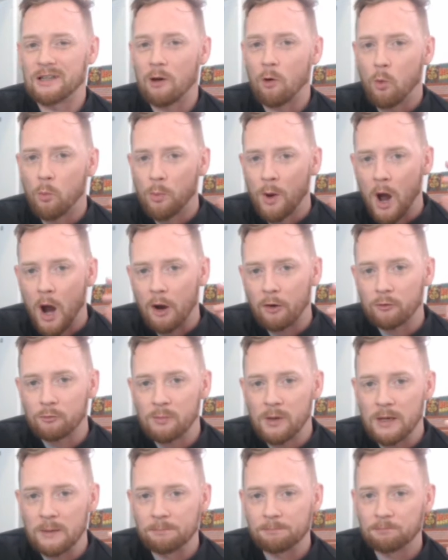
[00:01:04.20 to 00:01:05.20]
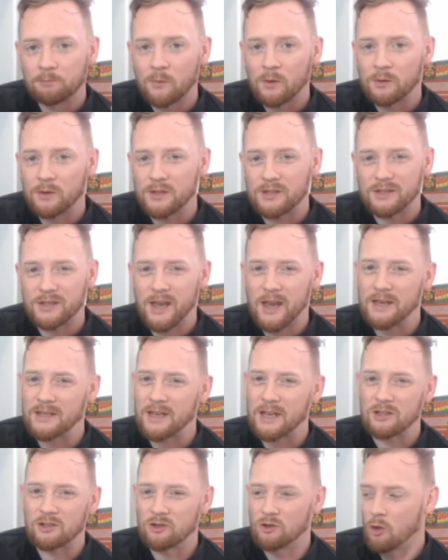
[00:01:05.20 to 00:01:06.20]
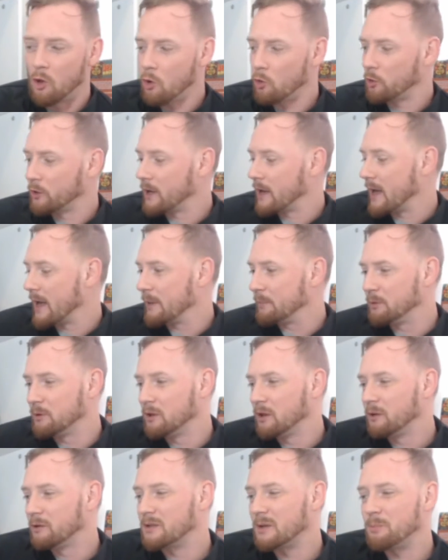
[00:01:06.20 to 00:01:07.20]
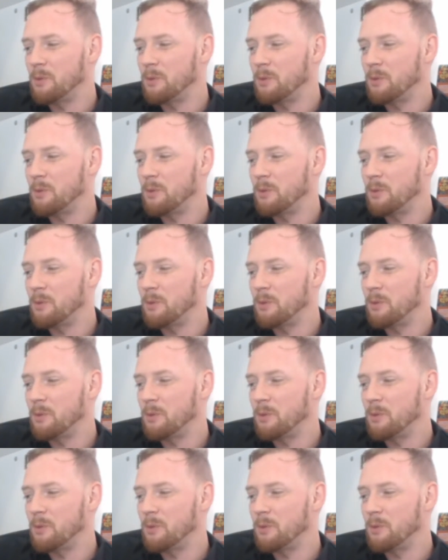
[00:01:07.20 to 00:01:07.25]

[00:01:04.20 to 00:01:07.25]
little part of me that says it's not going to happen. There's a